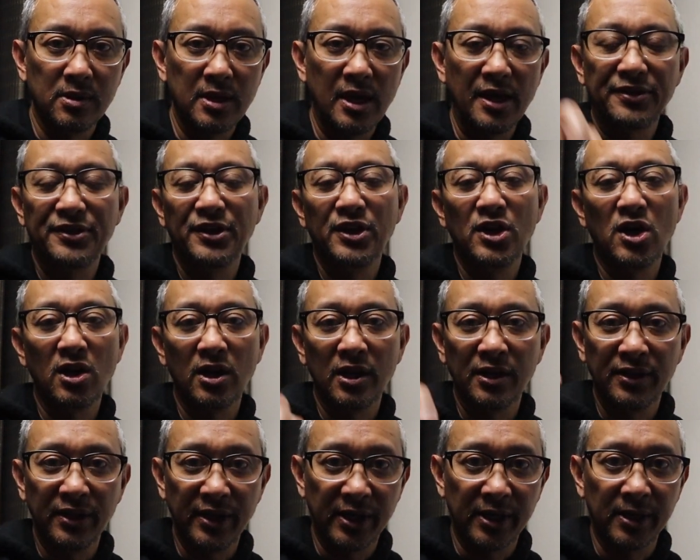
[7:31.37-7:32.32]
ethanol
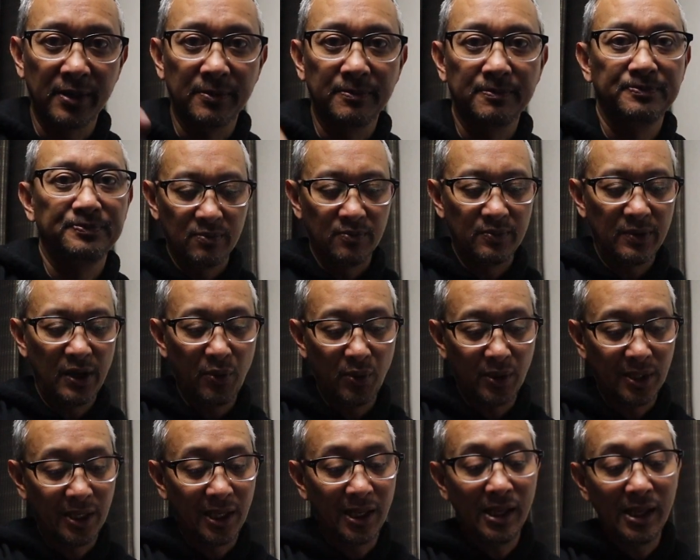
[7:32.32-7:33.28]
in there. It
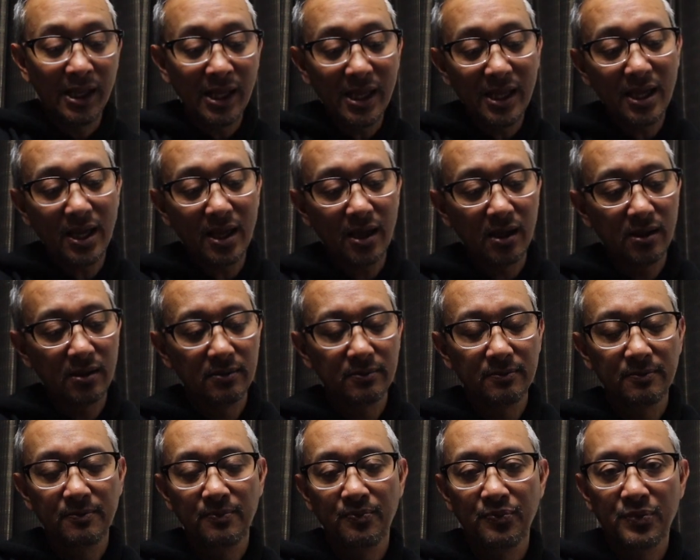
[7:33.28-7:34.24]
would leak
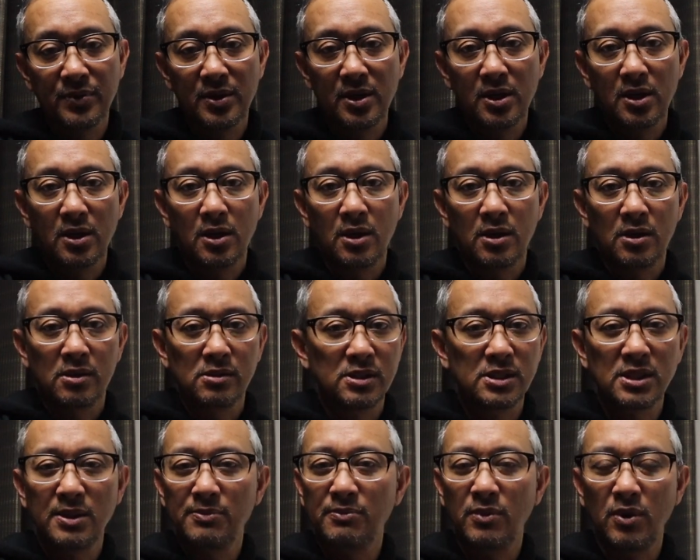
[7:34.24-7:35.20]

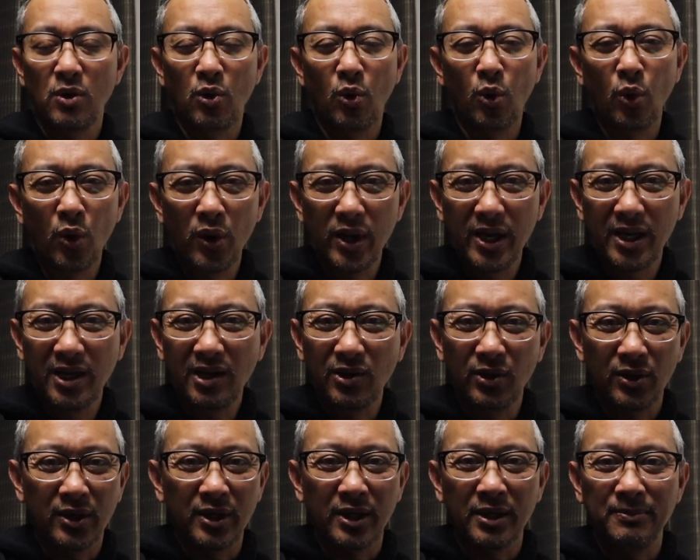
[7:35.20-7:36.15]
some oil
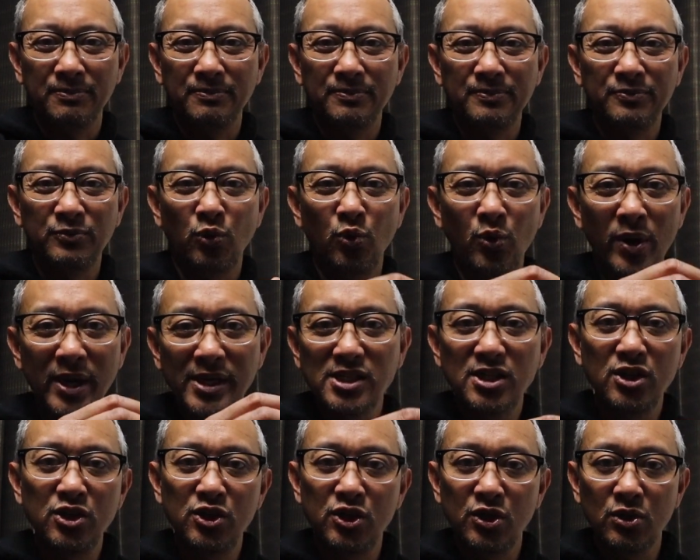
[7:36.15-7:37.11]
or
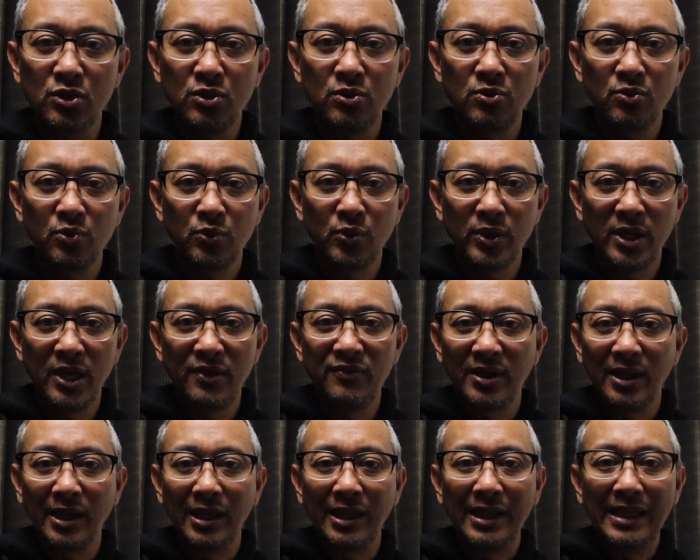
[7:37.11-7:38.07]
residue would
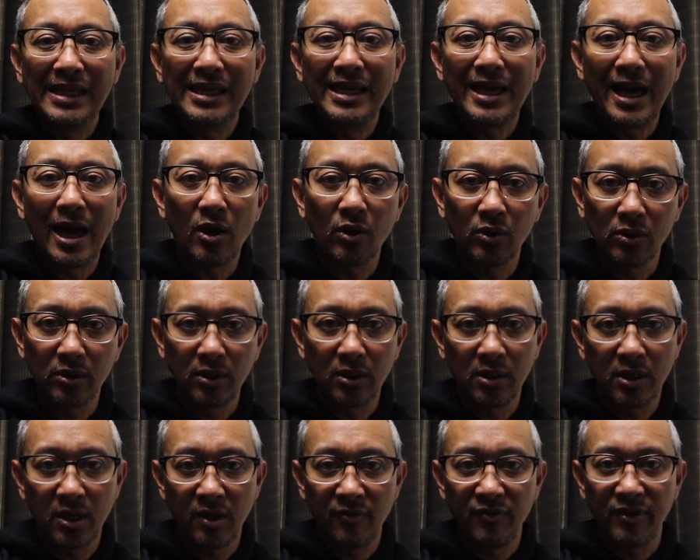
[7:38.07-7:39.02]
even leak out
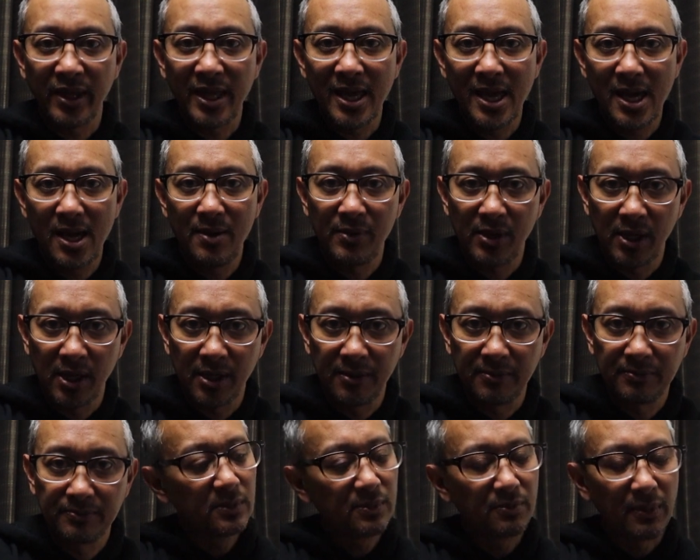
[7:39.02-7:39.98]
of the camera,
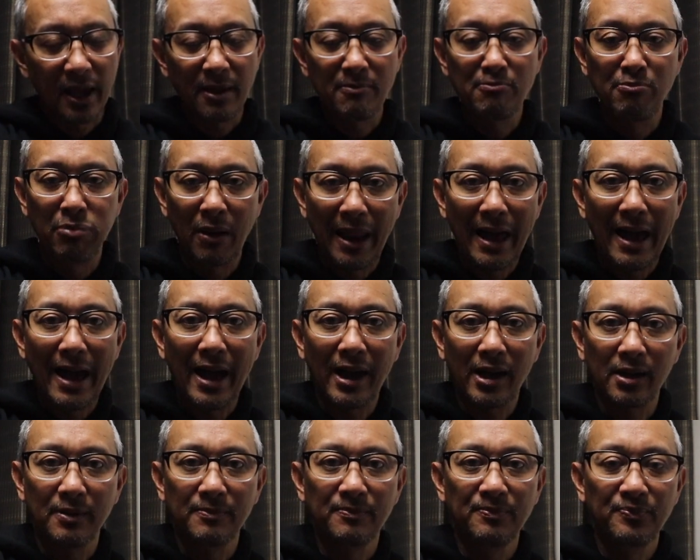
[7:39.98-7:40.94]
like
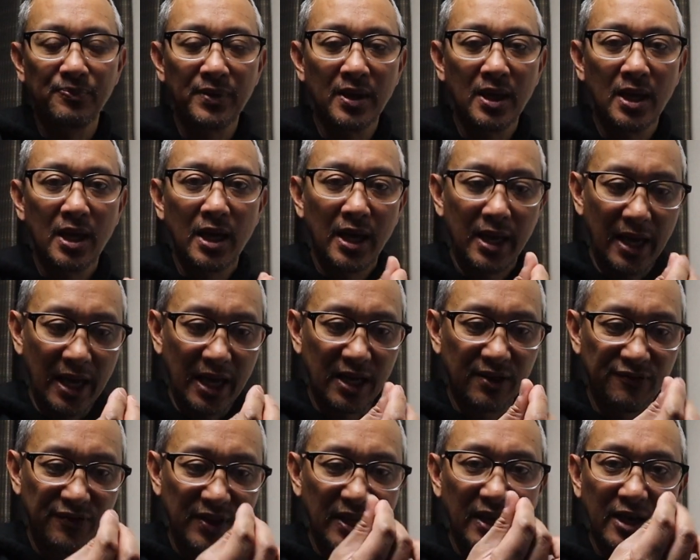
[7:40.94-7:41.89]
black. I
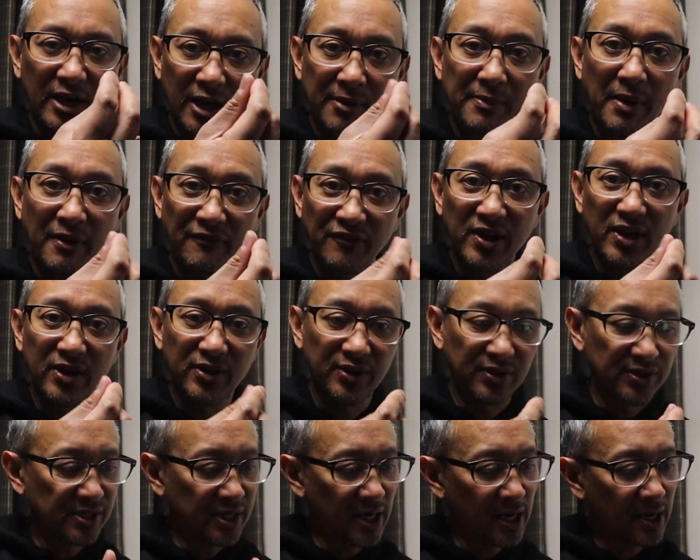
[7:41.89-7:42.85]
could feel it on my
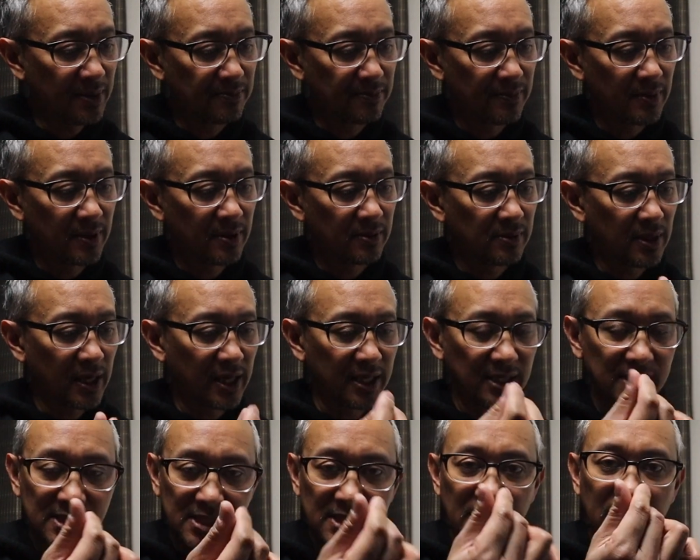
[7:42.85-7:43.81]
fingers, yeah. I
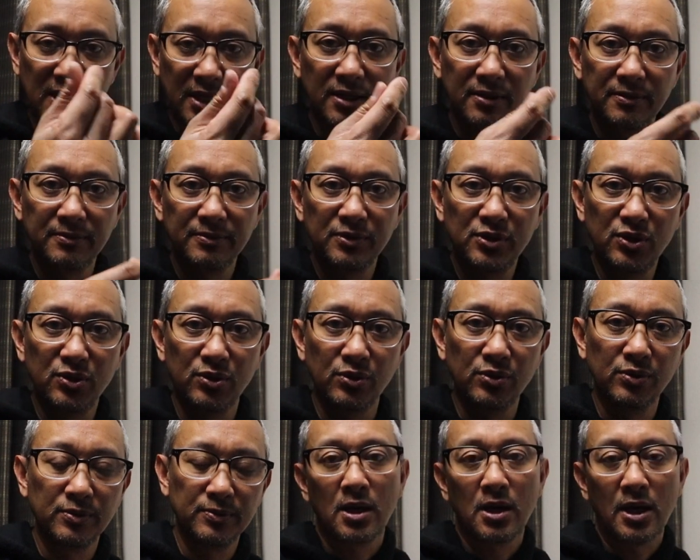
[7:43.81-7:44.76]
could see it
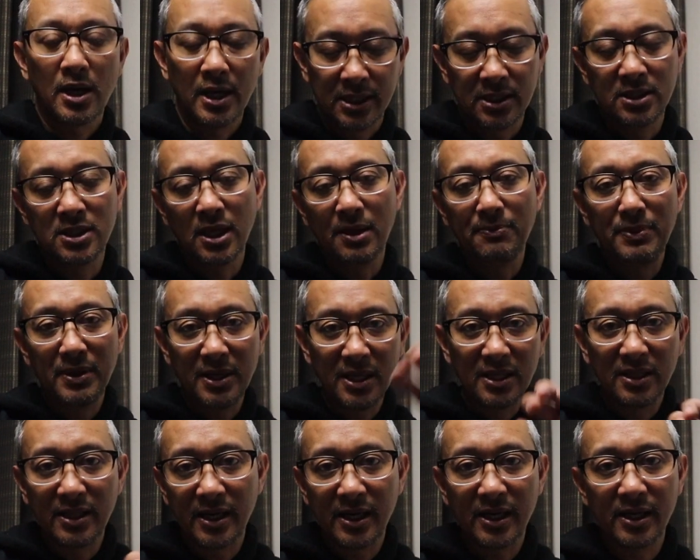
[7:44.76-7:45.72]
too. I'd dump it
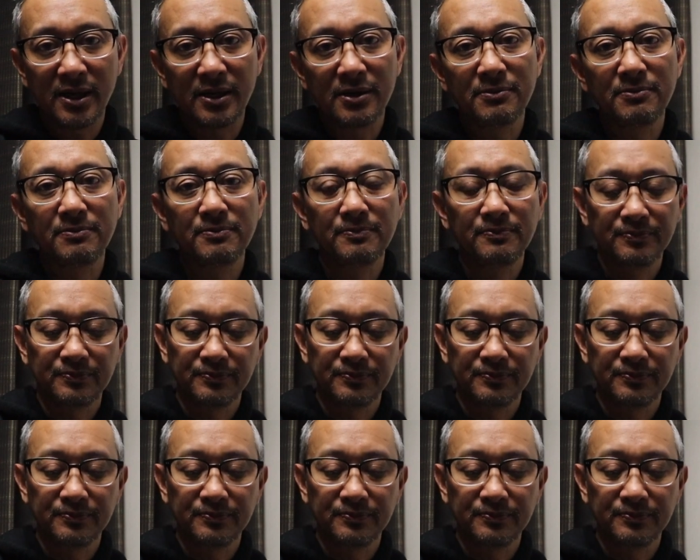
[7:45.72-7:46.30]
in there,